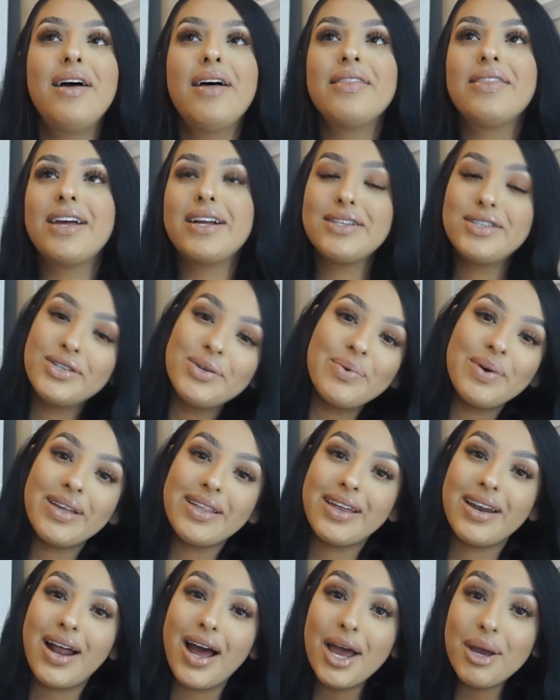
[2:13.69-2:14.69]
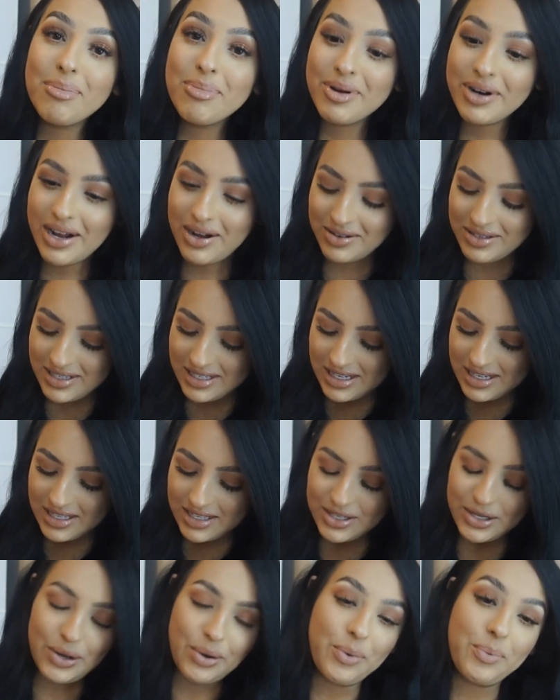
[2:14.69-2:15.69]
That's the way that I pronounce it.
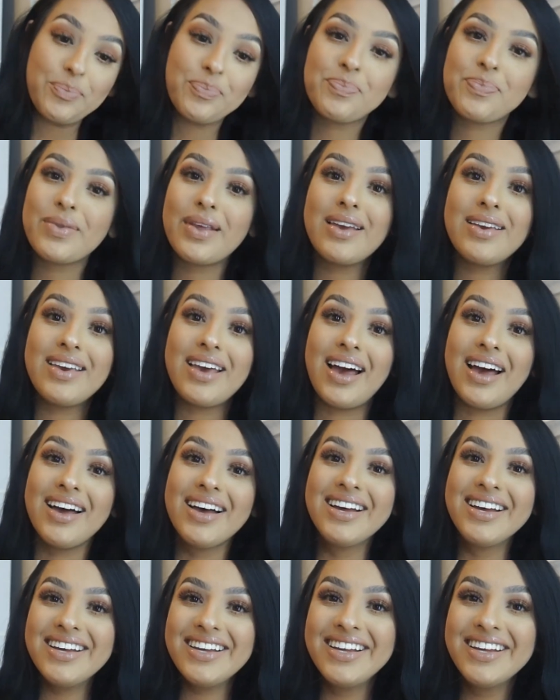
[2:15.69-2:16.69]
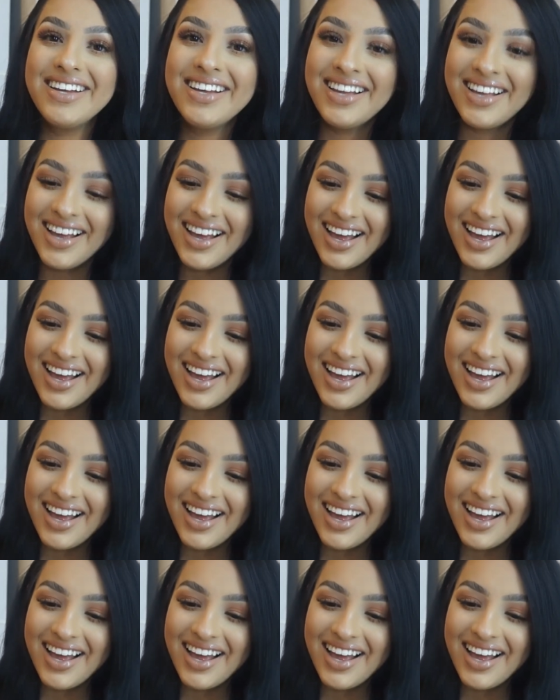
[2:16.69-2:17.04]
So yeah,